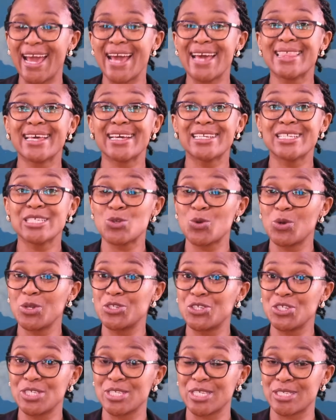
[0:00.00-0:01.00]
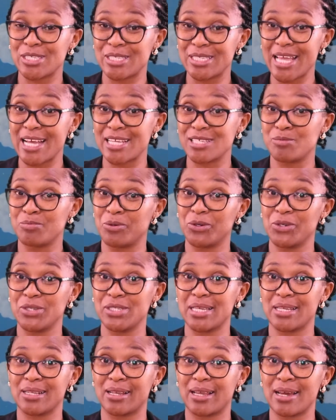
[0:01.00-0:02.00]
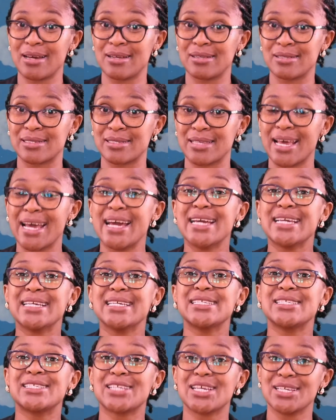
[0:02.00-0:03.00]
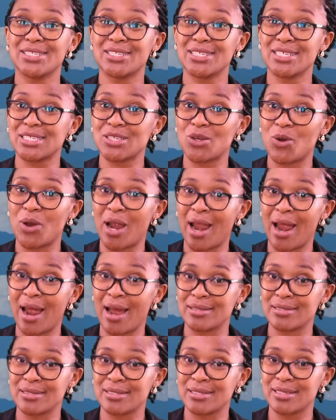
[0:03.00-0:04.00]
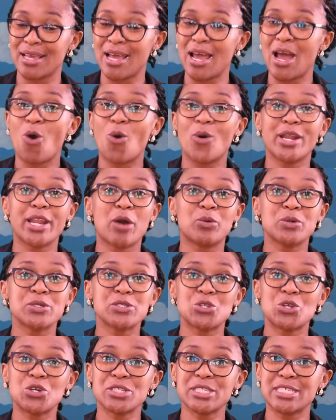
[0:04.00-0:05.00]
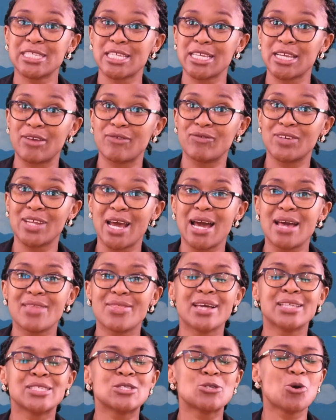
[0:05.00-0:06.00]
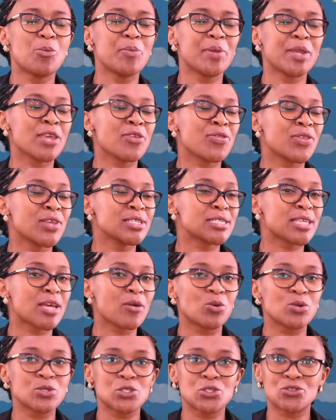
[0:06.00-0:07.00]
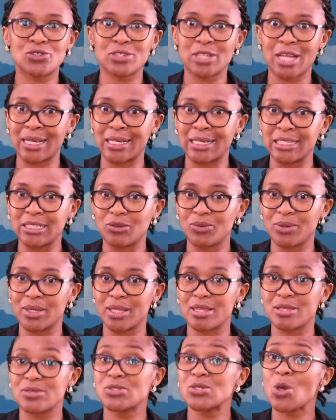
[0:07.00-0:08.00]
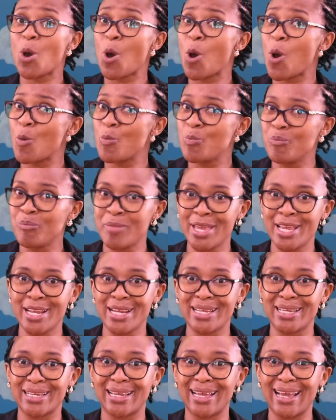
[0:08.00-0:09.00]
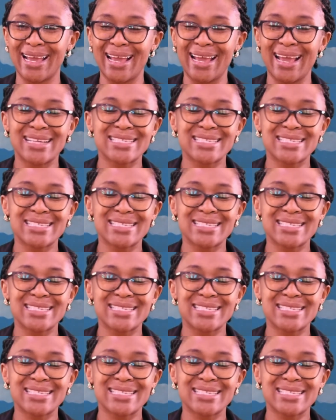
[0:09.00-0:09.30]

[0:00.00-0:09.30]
And that is what Jesus does, boys and girls. He changes our hearts. When I was not saved, there are so many things I was struggling with. So many.